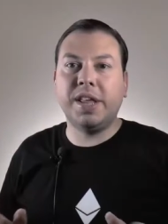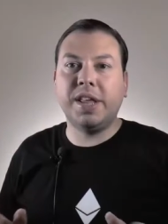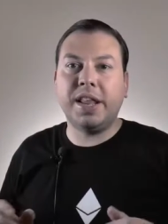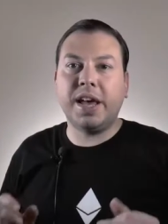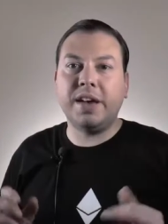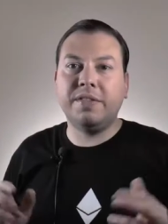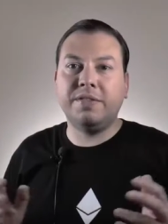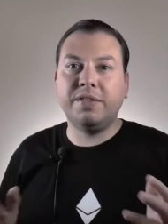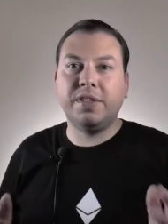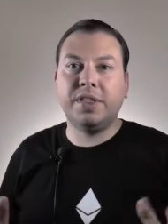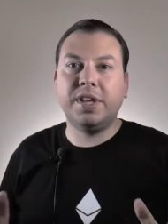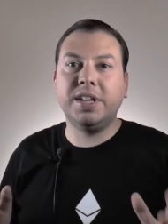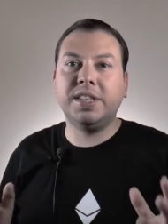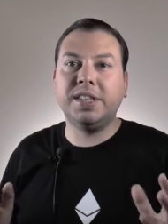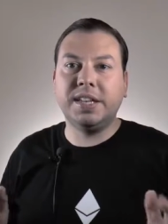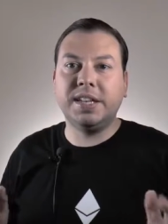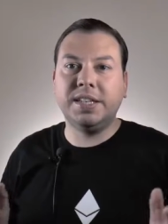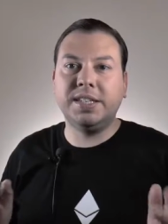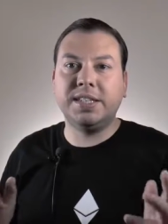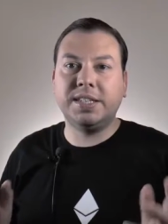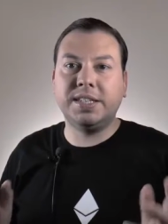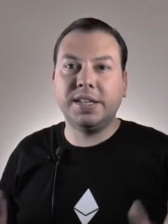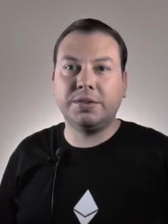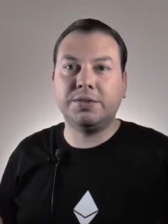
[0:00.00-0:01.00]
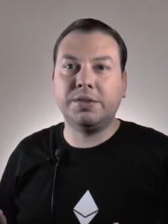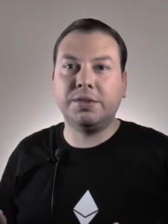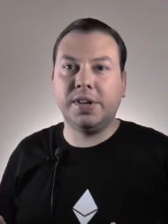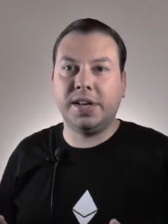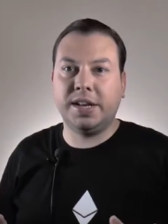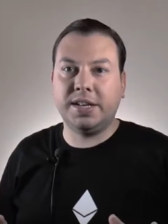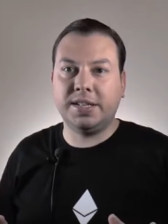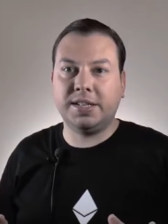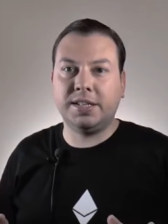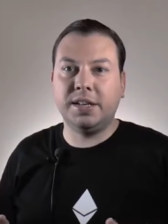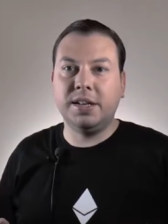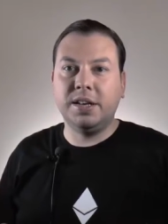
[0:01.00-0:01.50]
that everything that is
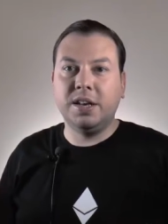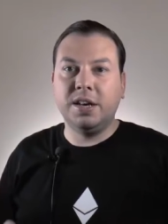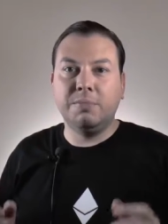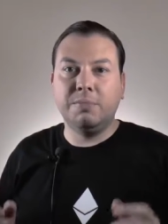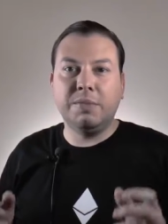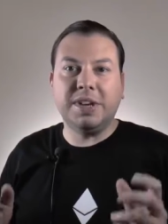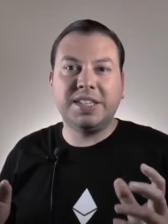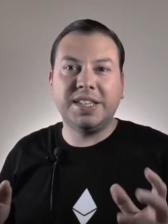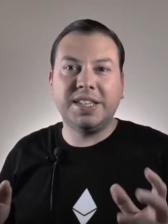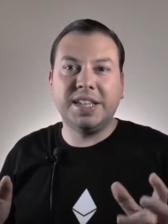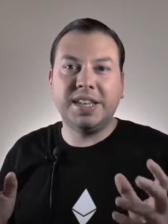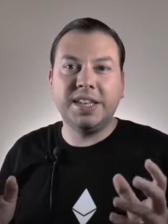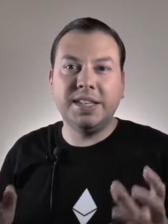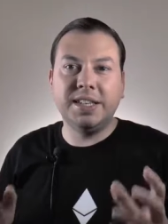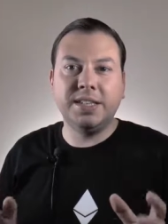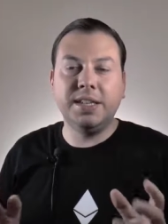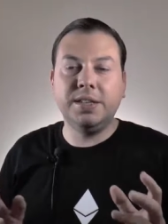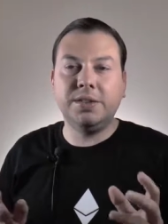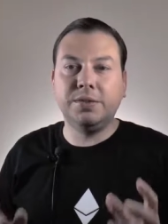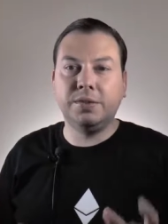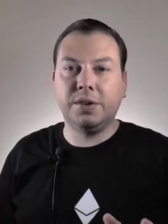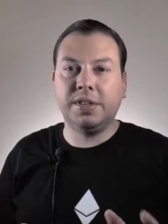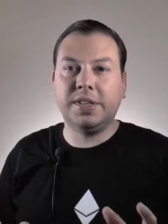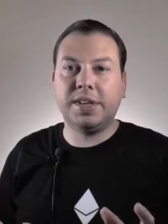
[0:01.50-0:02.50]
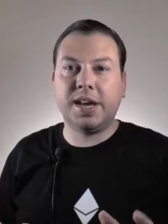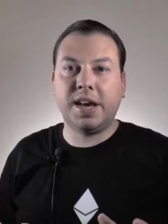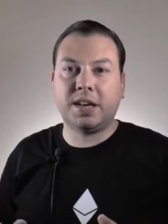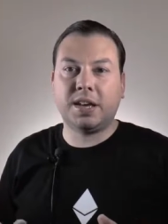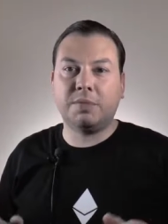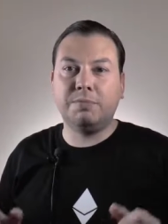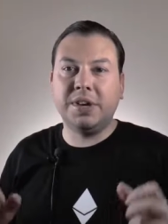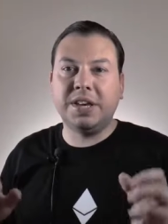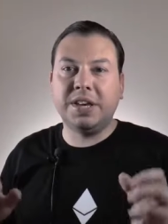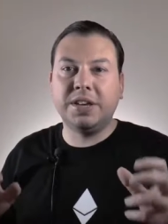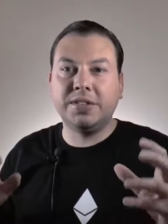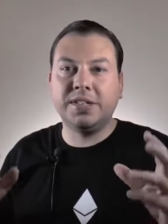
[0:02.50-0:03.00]
centralized makes it easy to
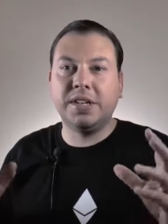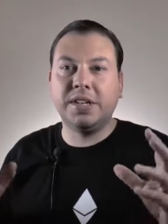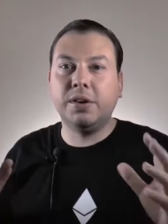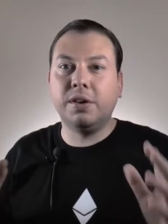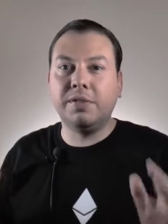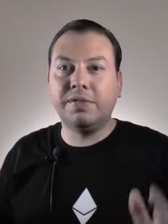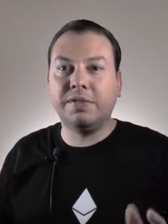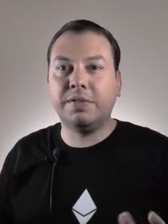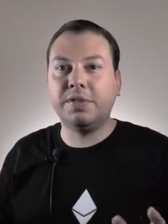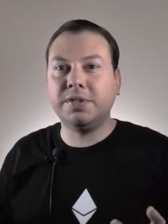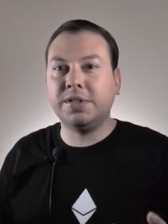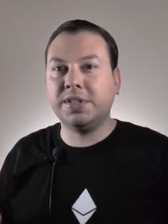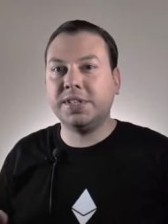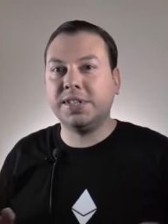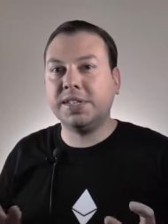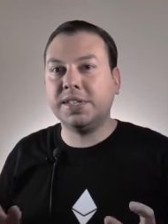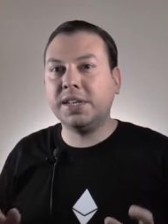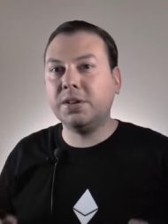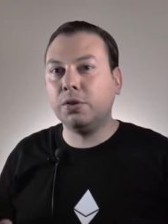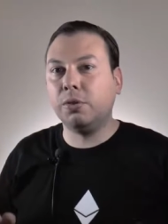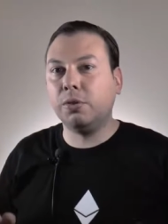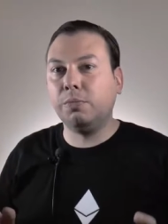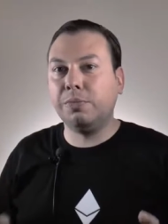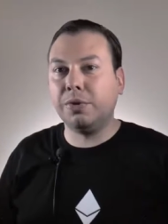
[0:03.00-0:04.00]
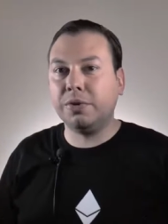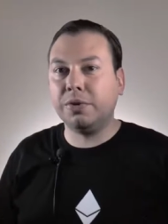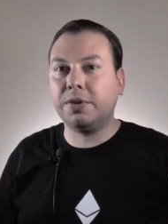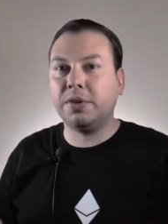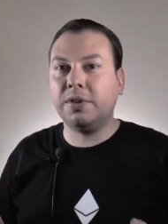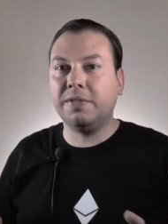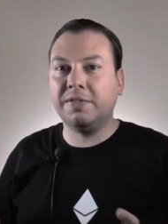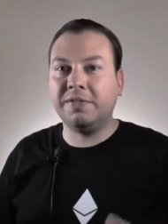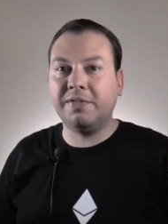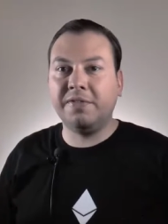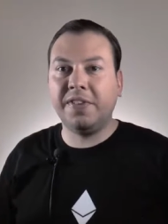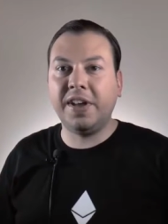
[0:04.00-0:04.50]
attack because it offers a single point
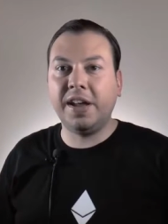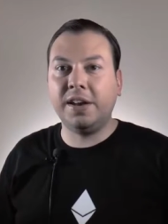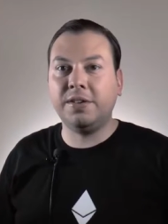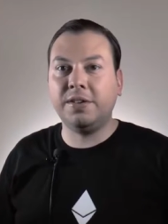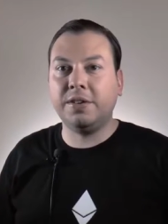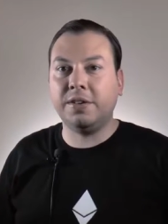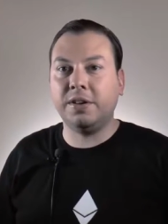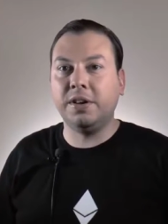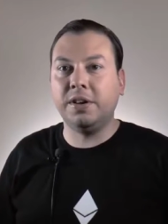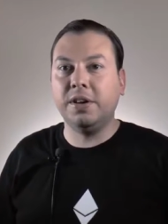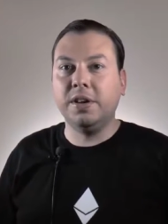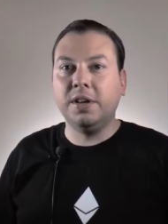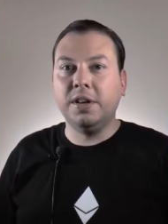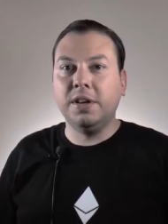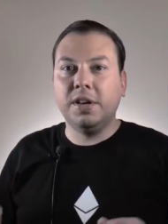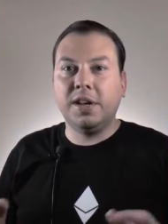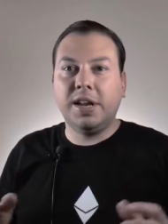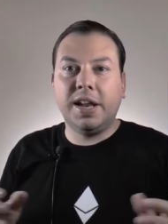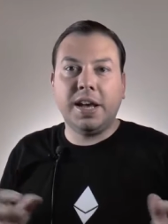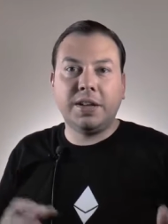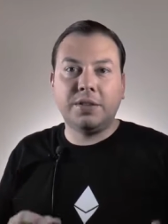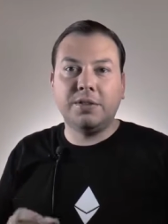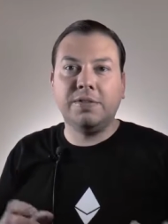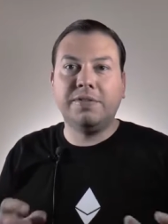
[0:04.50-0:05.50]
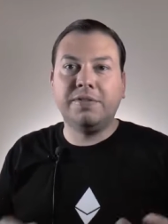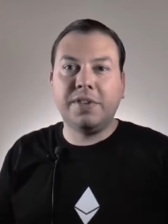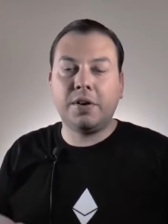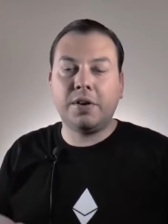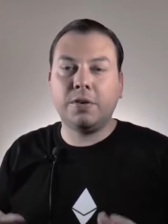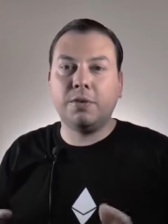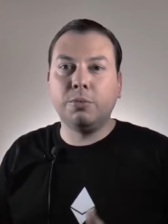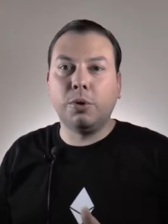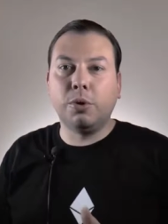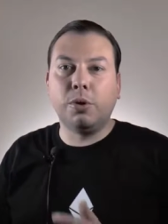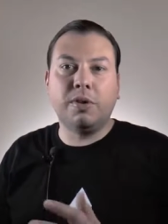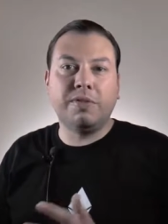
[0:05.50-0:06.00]
of failure, like the
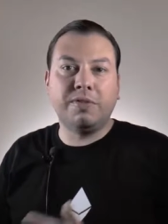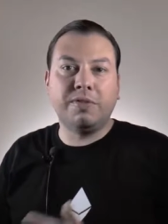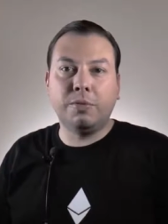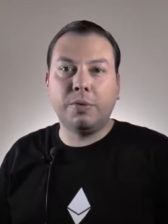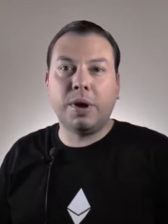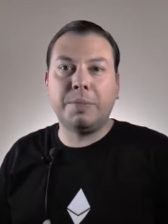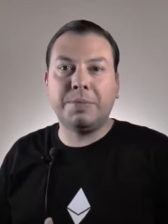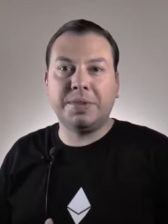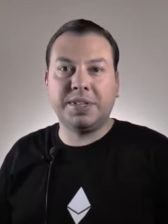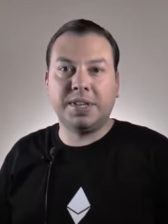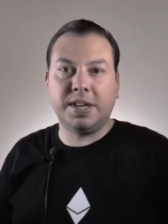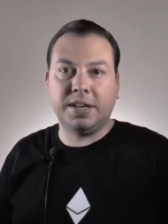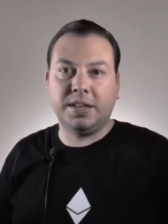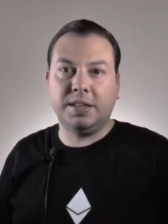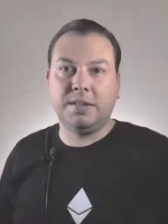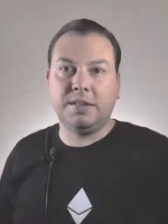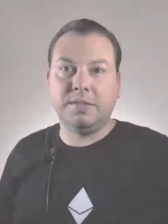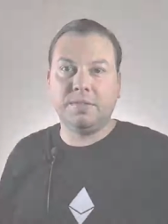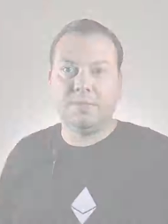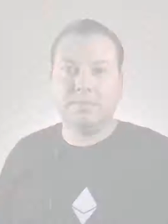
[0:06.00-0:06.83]
firewall of a website.